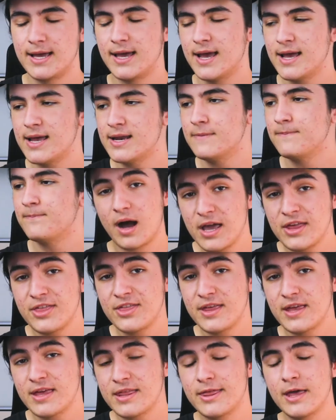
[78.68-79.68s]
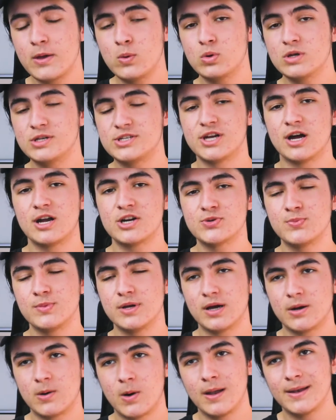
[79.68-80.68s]
and I think they will charge me
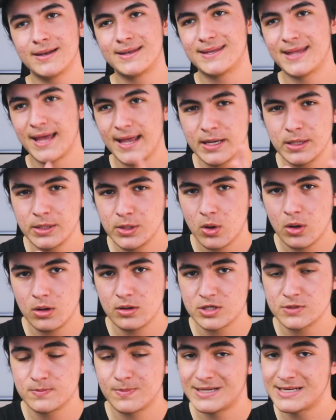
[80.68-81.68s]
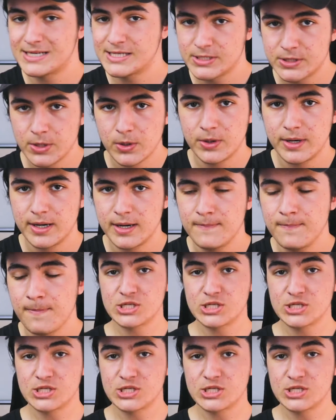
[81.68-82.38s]
around $10 per story.